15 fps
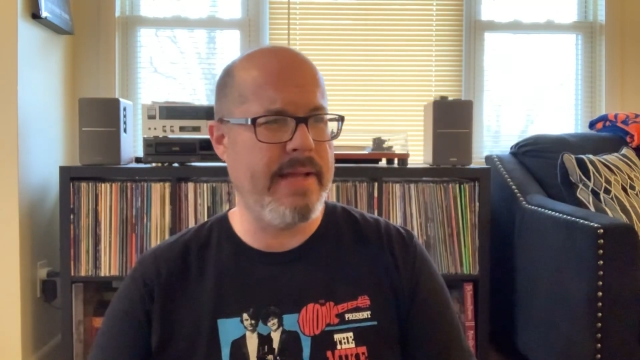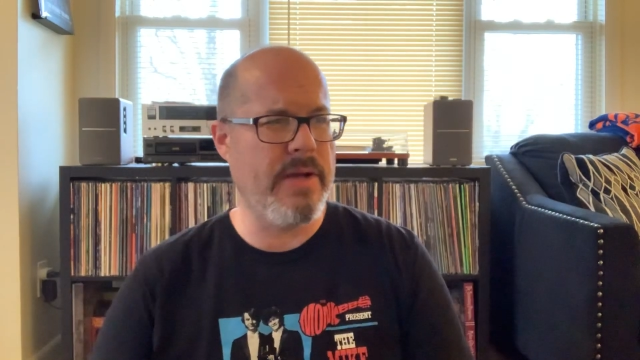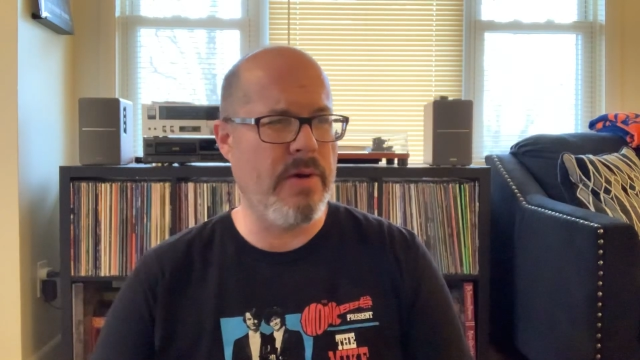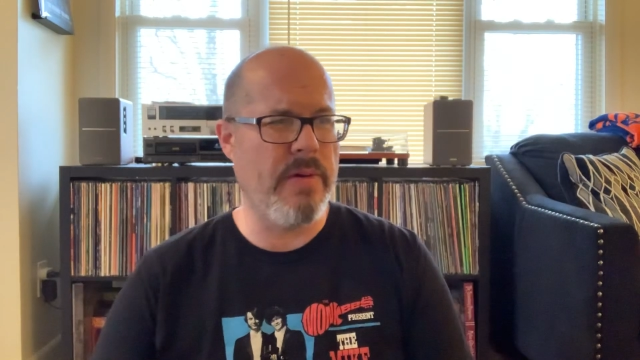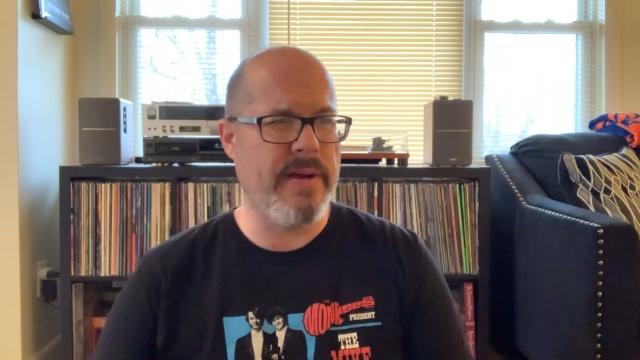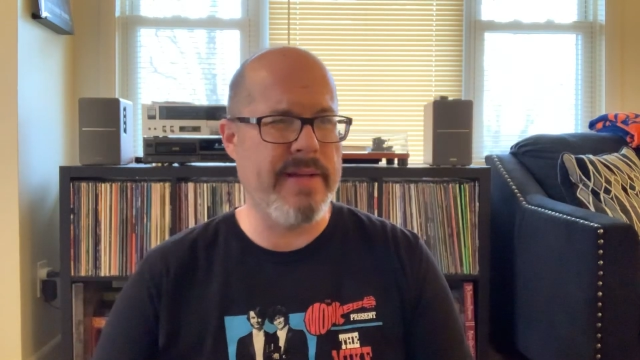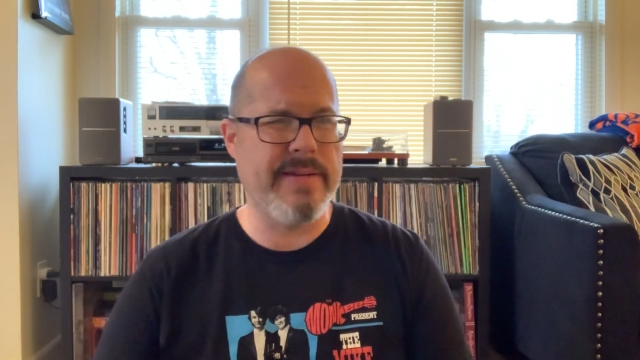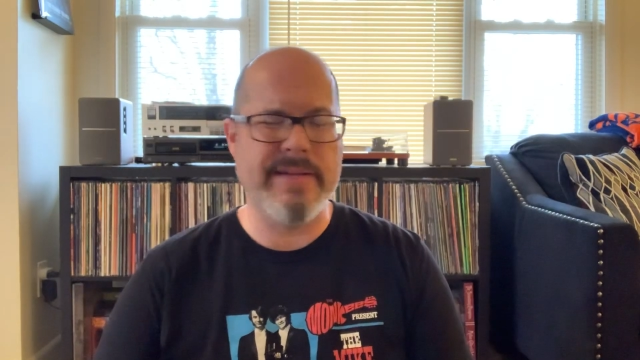
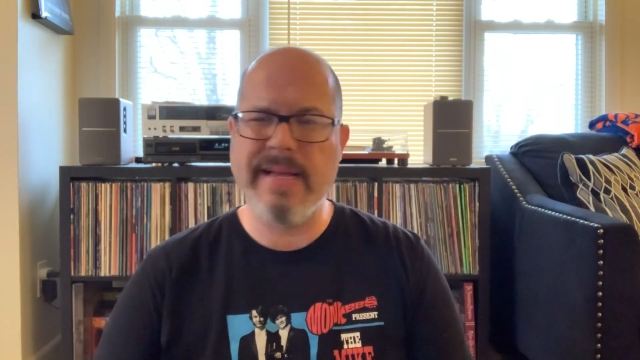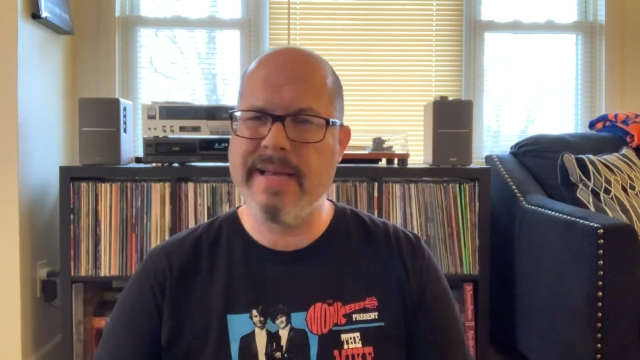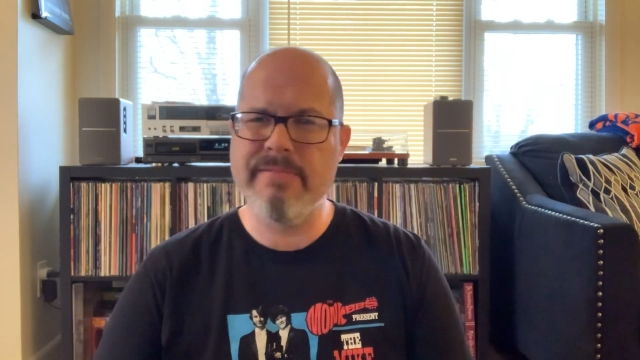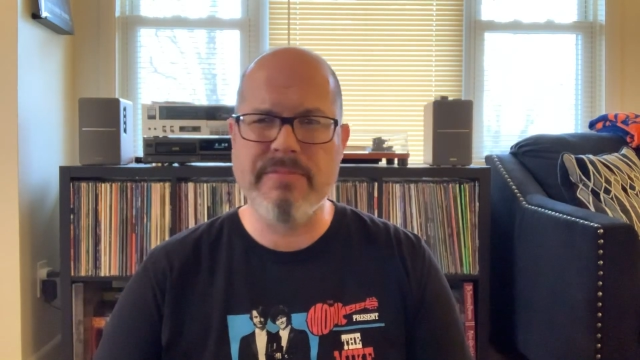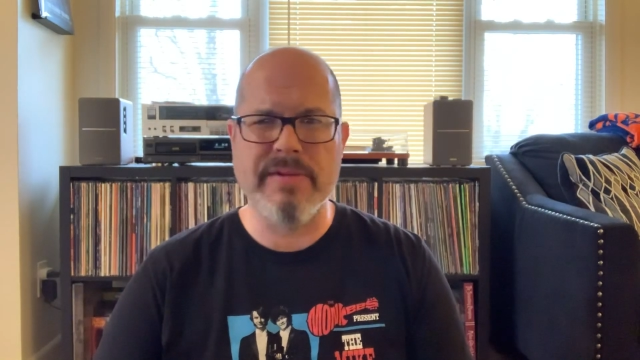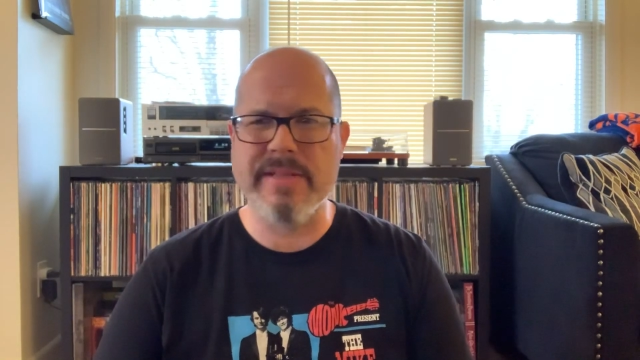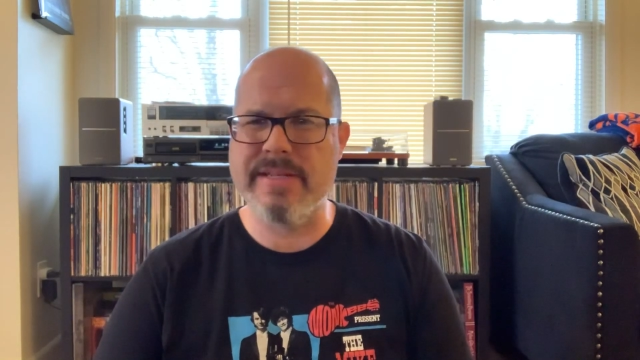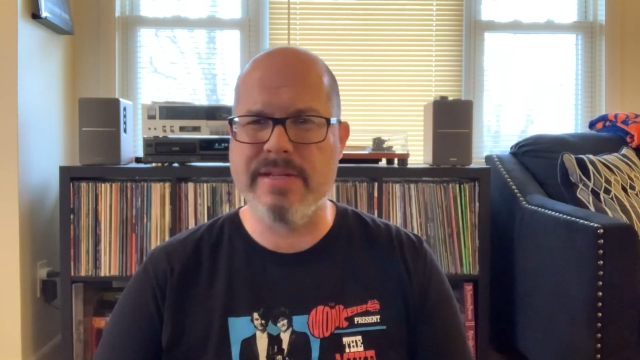going, I
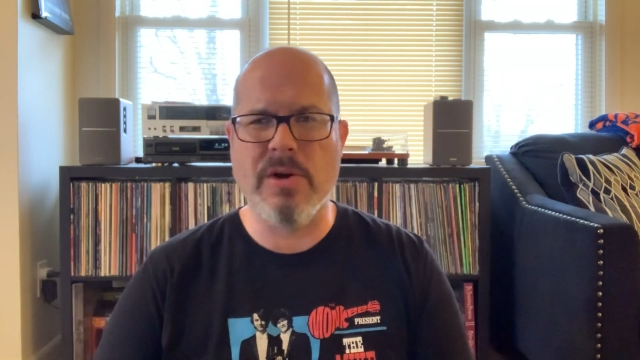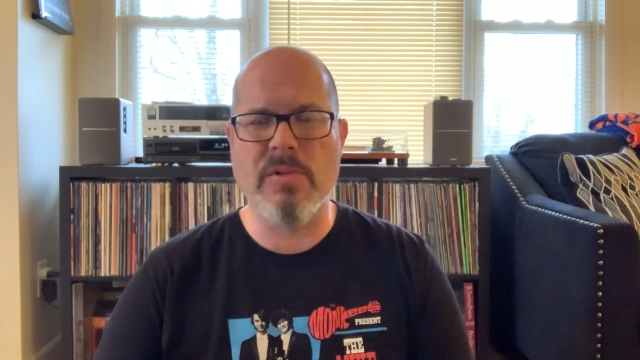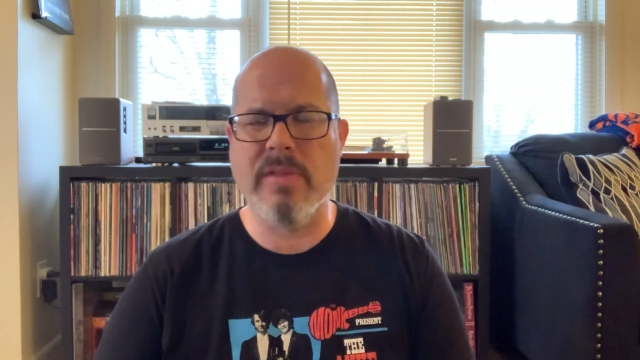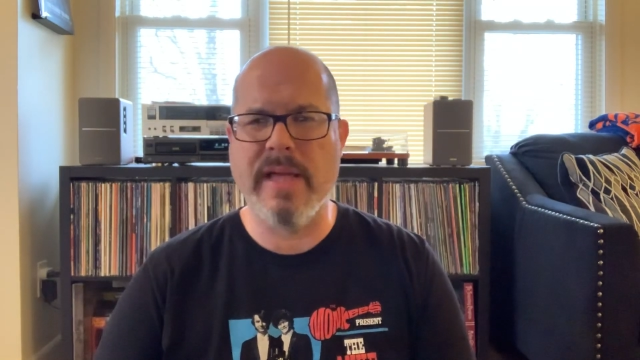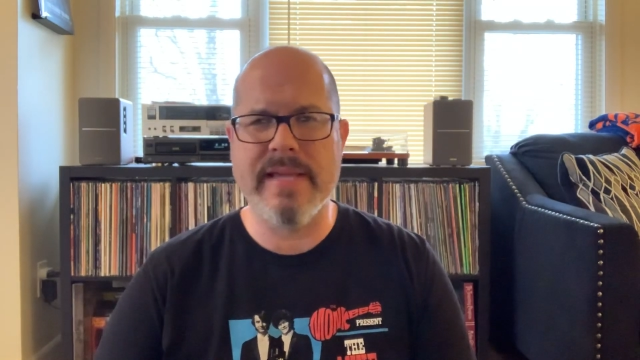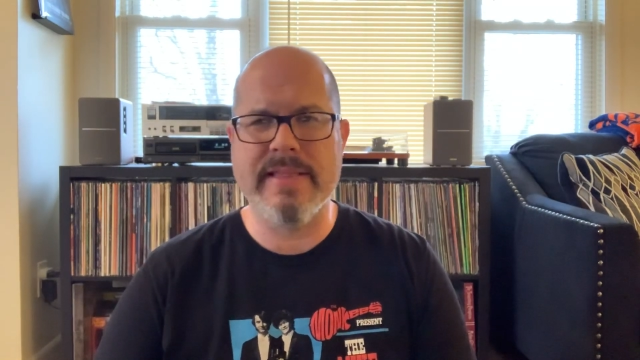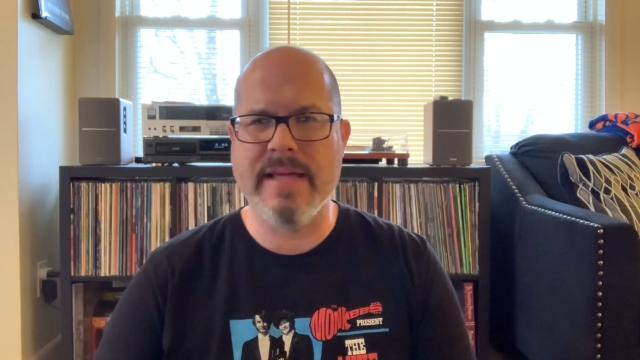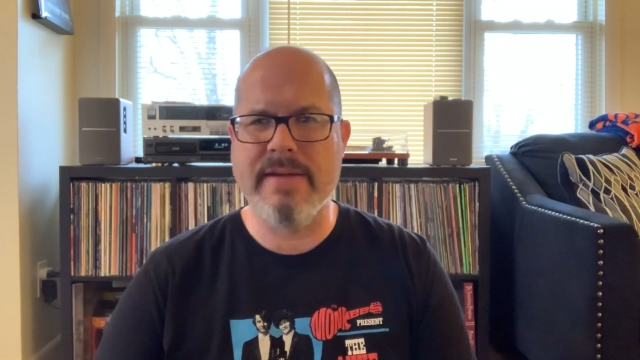really don't
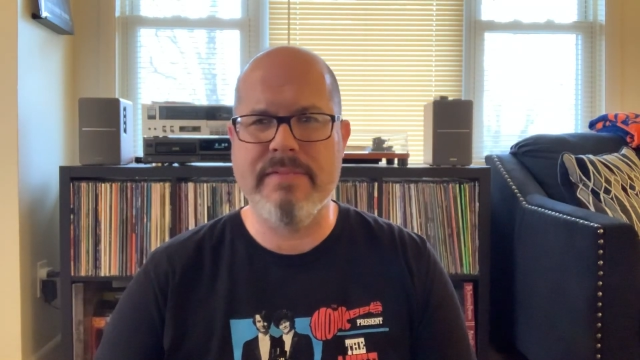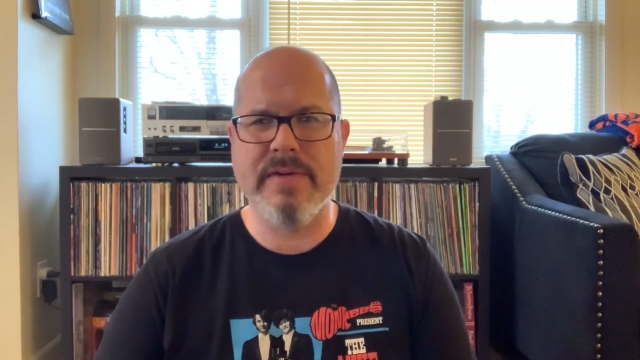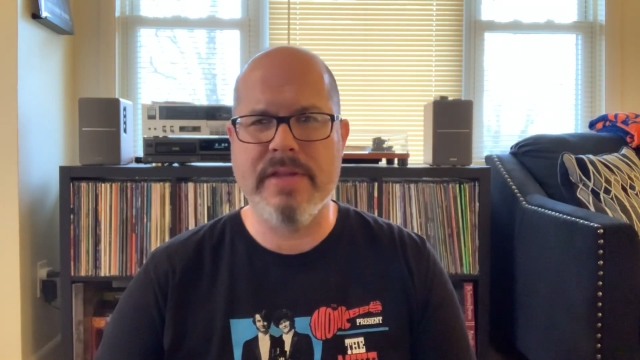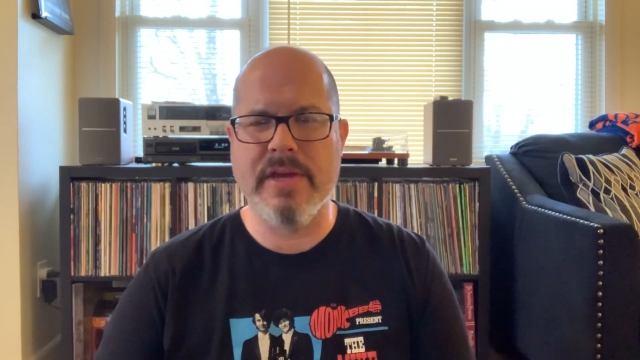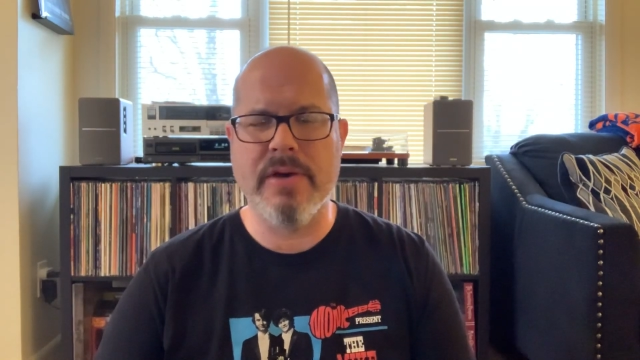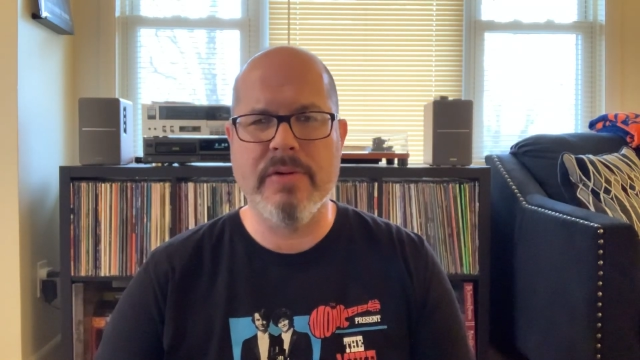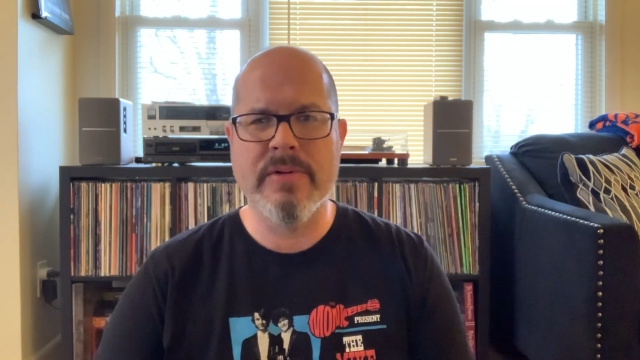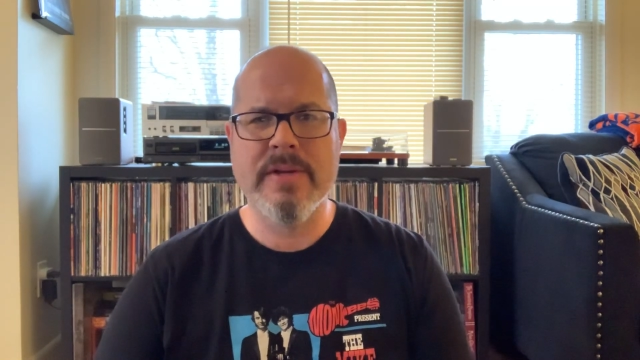like that
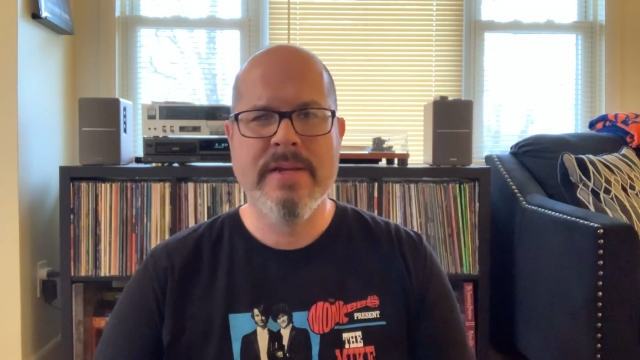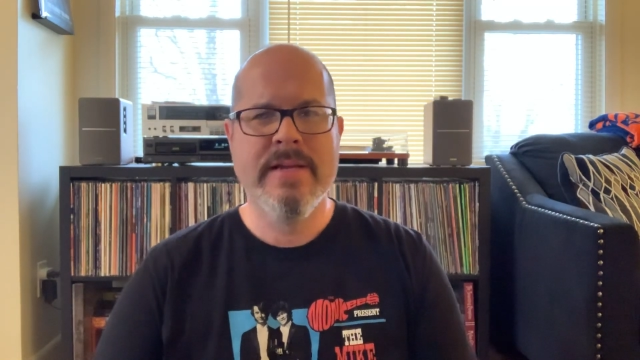video.